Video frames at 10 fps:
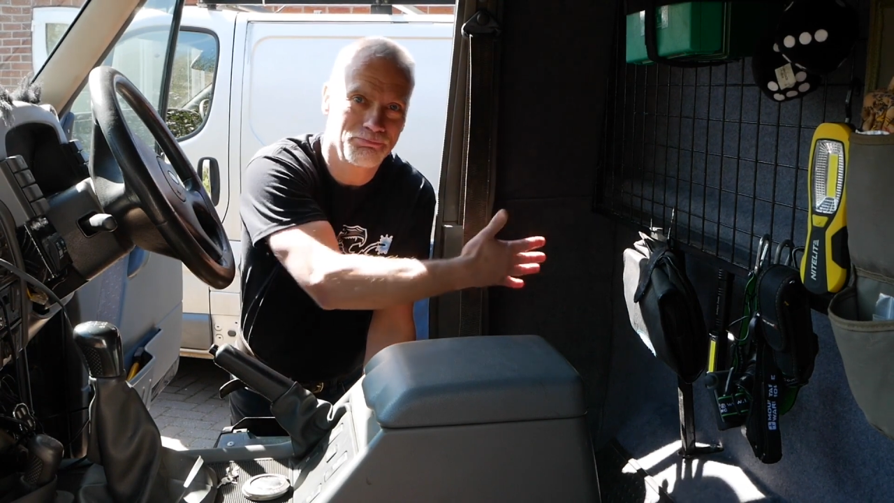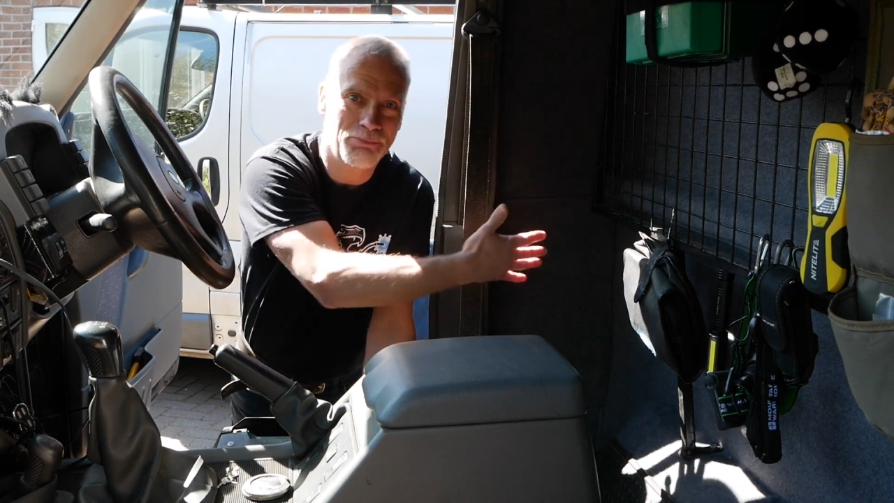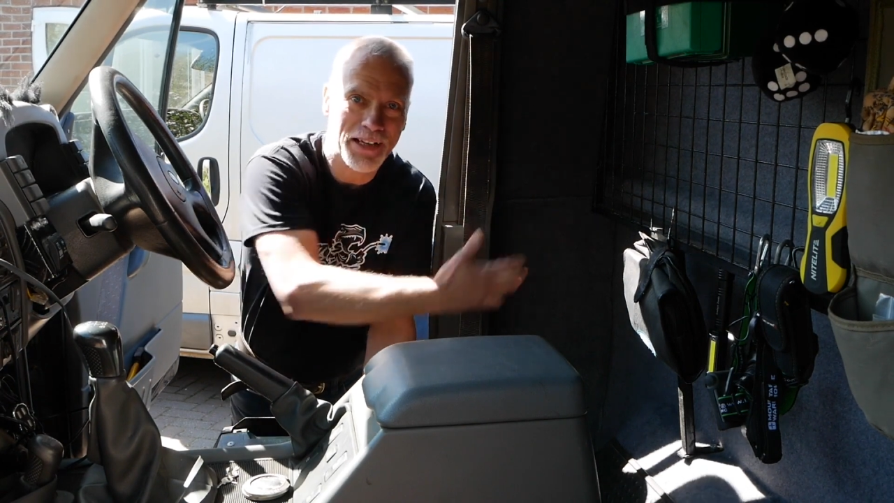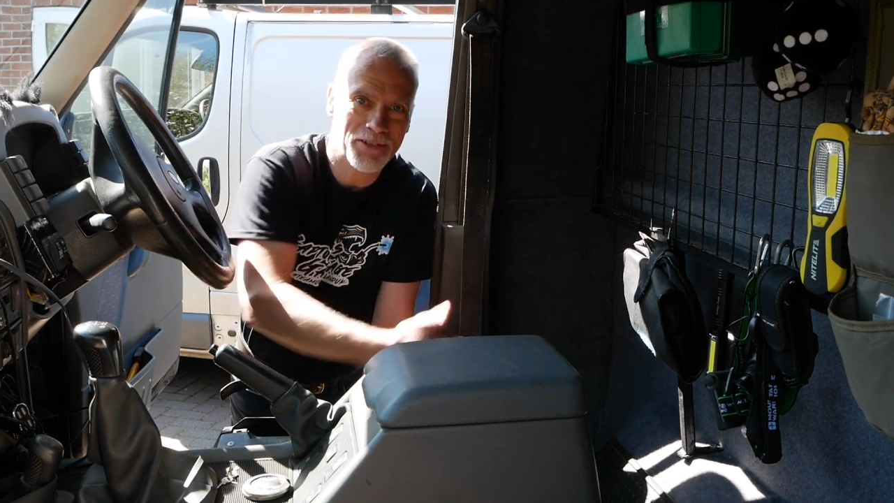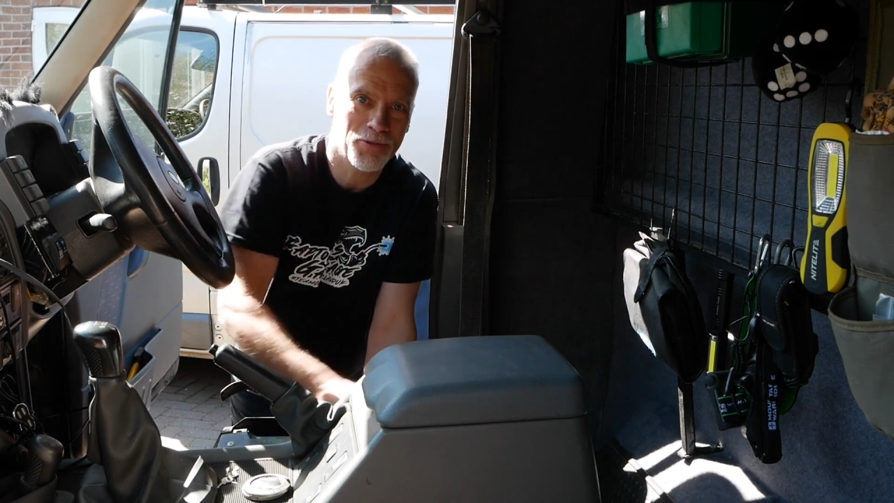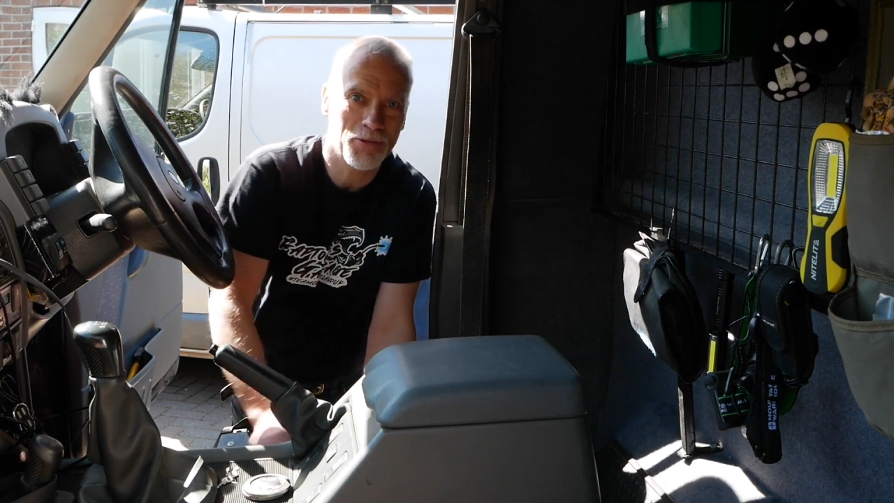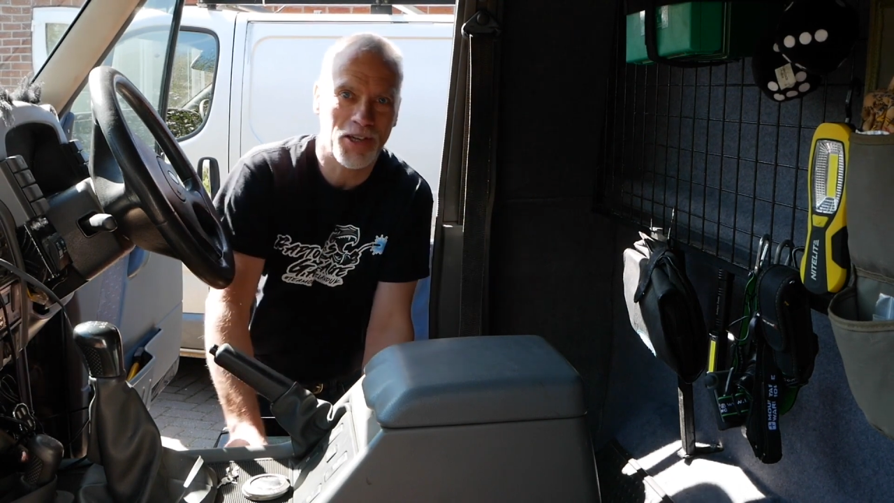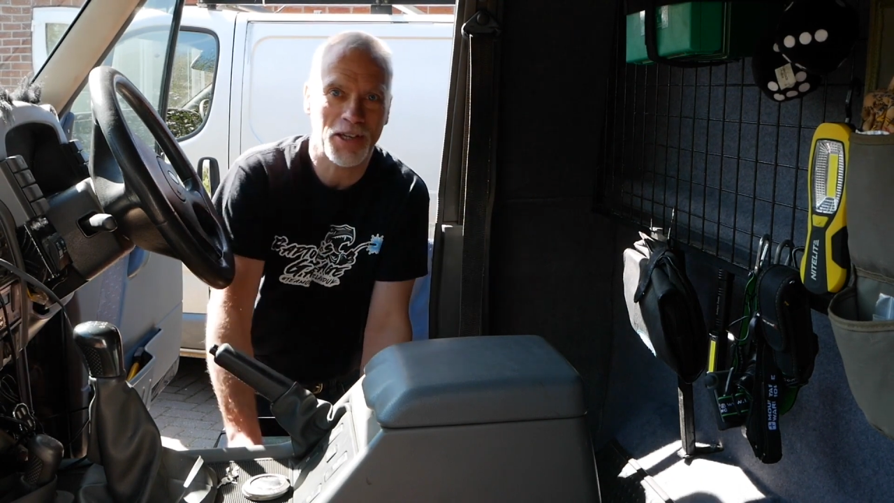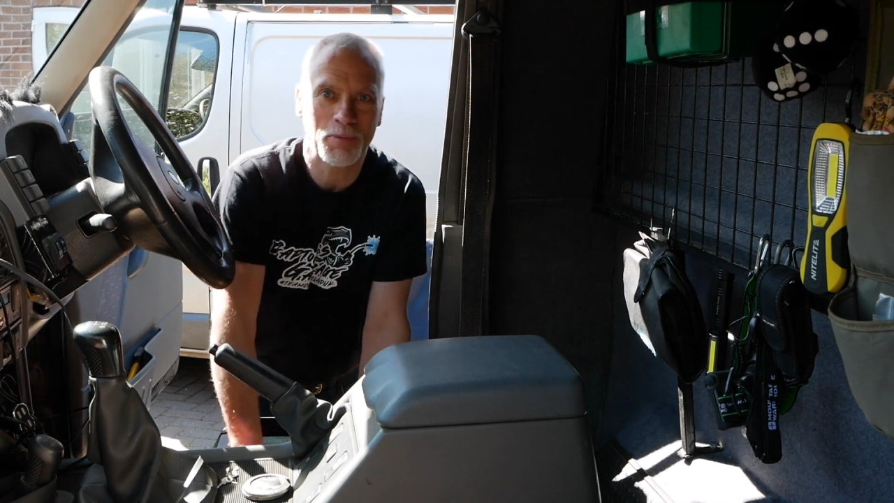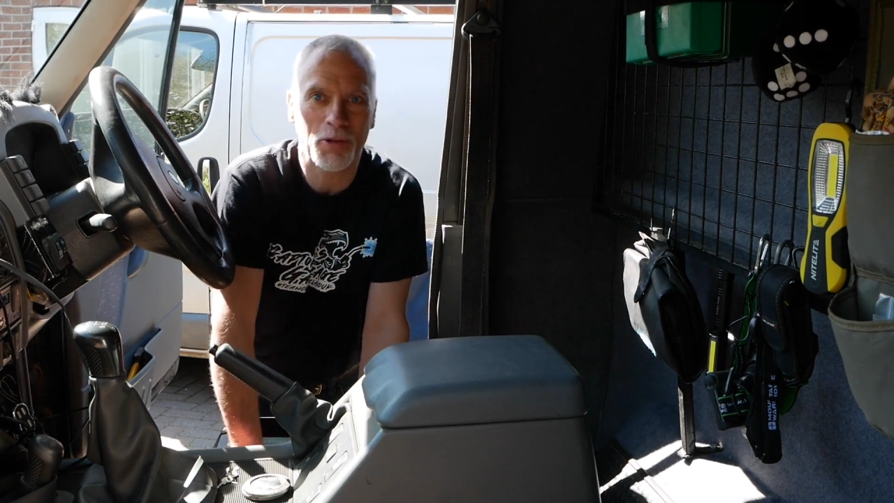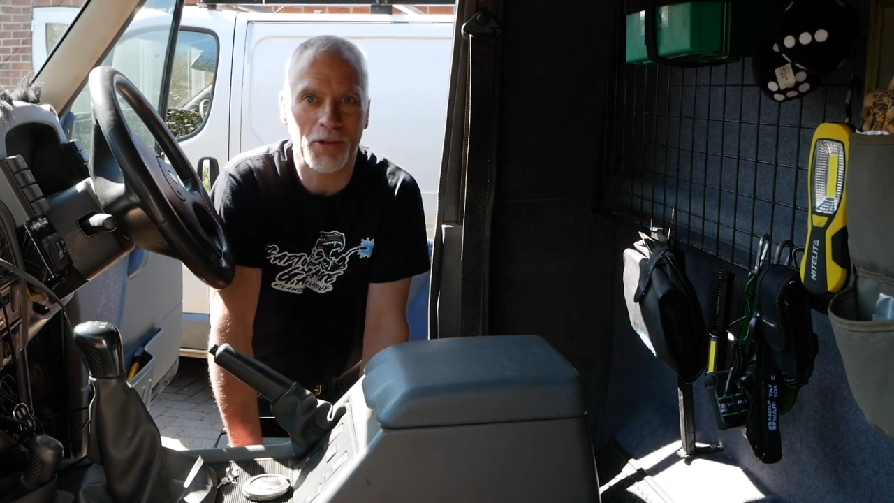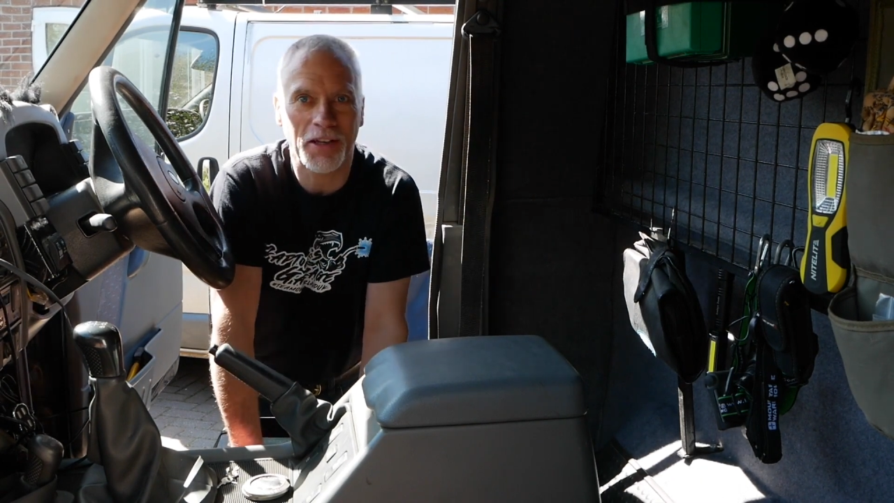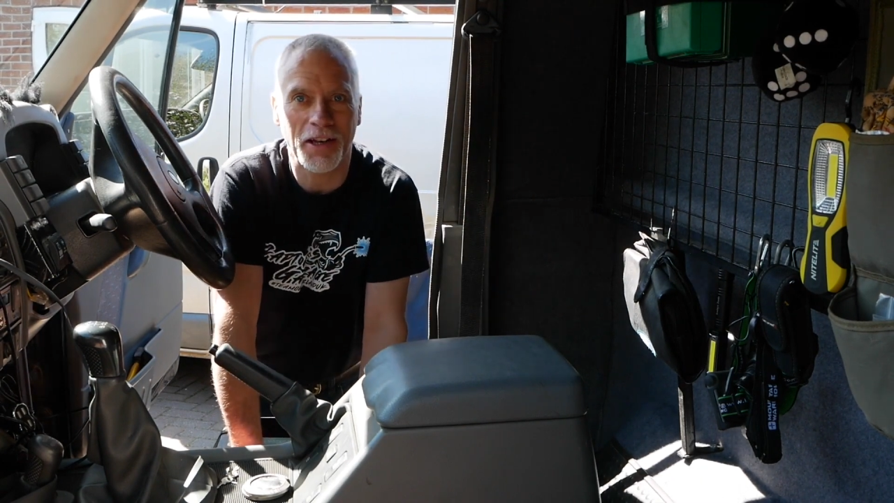back doors anymore I